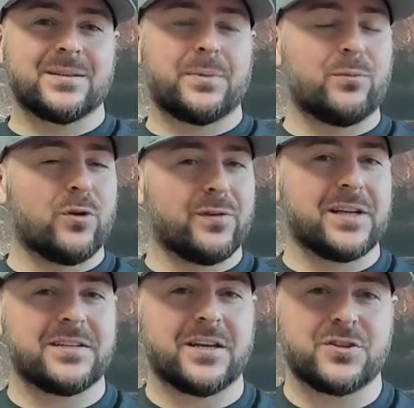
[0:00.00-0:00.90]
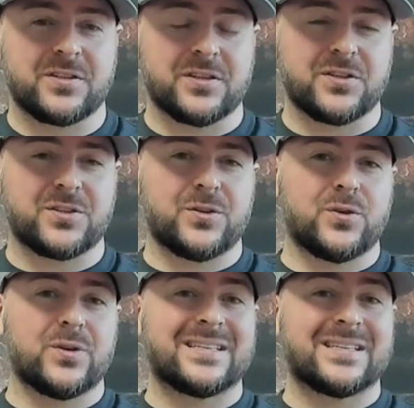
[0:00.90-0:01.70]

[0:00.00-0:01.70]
a bit more of a contentious issue,